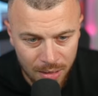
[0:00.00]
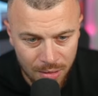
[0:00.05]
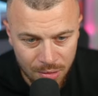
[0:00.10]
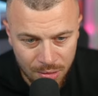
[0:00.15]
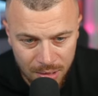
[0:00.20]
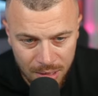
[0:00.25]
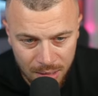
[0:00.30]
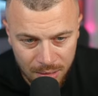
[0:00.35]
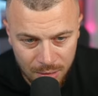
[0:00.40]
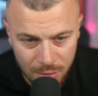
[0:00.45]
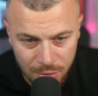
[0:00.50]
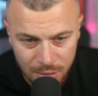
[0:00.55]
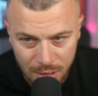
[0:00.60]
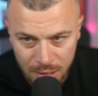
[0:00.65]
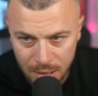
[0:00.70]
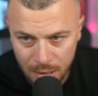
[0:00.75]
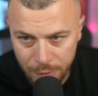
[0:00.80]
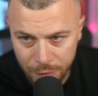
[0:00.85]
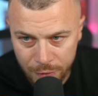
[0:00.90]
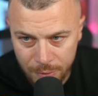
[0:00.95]
You're not using
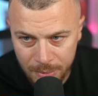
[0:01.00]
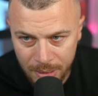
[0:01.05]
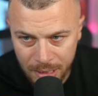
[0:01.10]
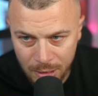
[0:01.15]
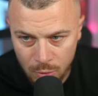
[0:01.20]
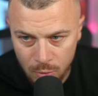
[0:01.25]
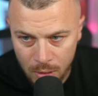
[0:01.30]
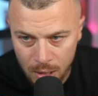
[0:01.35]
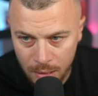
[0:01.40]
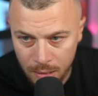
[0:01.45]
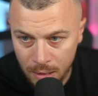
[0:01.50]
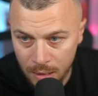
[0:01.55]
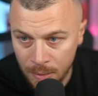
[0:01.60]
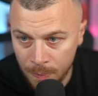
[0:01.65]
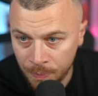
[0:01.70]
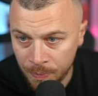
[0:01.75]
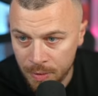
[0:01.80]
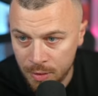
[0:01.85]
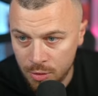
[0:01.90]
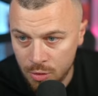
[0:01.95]
her for minute one.
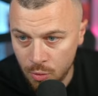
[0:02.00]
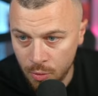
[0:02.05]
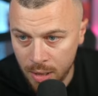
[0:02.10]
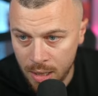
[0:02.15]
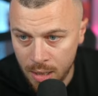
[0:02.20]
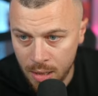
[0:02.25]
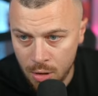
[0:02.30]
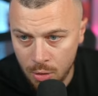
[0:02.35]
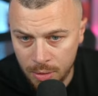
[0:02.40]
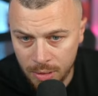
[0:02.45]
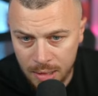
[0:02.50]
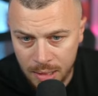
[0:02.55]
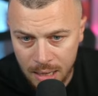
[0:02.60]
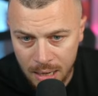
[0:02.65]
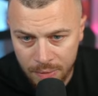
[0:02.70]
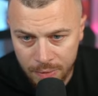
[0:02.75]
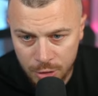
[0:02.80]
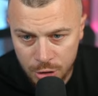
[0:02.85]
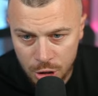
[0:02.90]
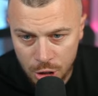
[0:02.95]
So we can go with
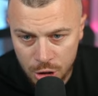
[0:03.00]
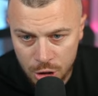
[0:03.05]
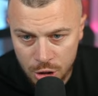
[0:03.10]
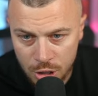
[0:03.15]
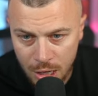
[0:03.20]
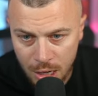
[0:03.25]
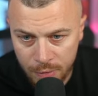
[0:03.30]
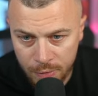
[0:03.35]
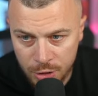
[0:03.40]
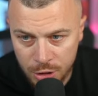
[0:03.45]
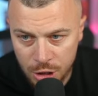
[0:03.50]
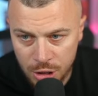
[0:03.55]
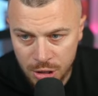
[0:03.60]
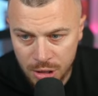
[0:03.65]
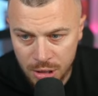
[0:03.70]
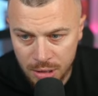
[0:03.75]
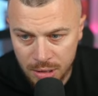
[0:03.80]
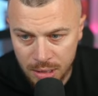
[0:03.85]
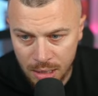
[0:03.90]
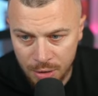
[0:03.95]
Kovacic.
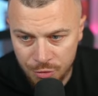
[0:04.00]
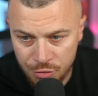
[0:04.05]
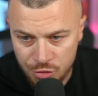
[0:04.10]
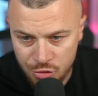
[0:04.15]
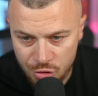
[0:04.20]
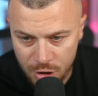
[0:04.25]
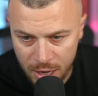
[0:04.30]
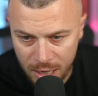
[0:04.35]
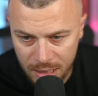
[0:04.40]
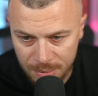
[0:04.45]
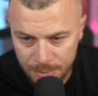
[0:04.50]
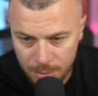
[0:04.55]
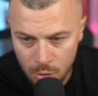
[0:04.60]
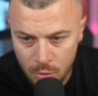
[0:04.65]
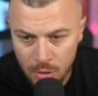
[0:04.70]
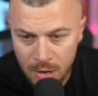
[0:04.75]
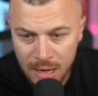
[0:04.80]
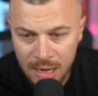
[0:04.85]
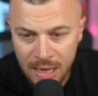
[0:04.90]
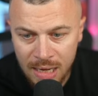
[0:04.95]
Kovacic is untradeable.